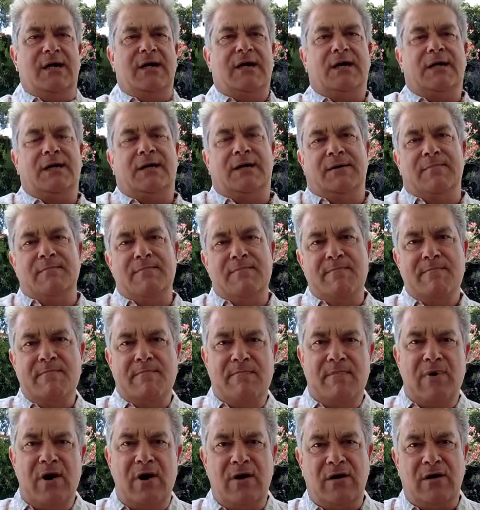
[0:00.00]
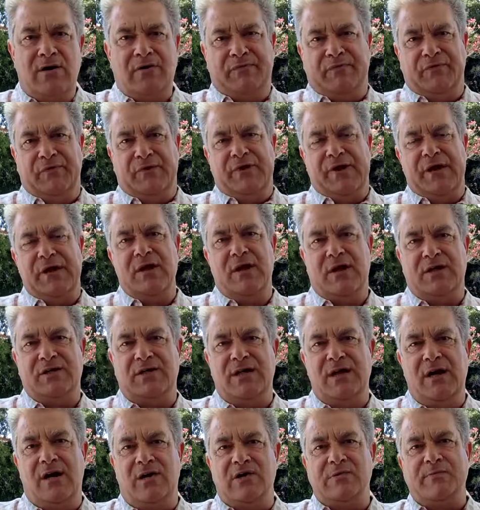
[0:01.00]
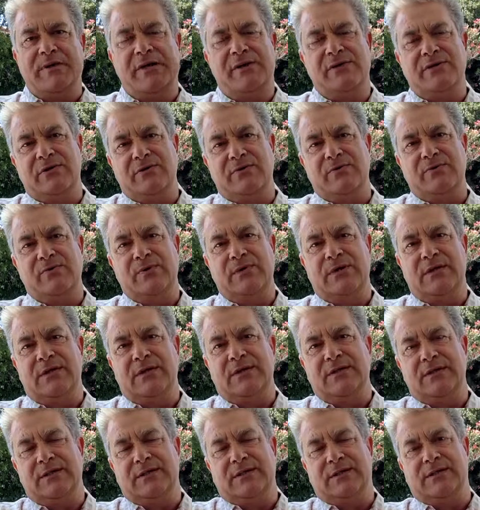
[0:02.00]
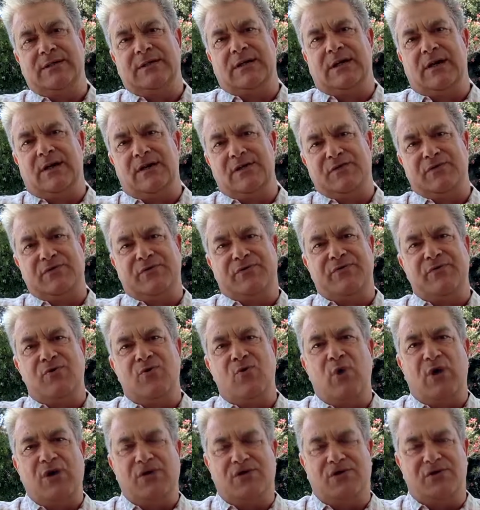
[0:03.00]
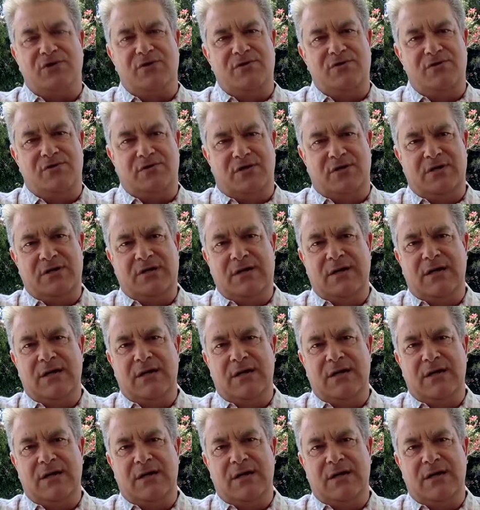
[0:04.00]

Mark very nicely asked me to answer a few questions.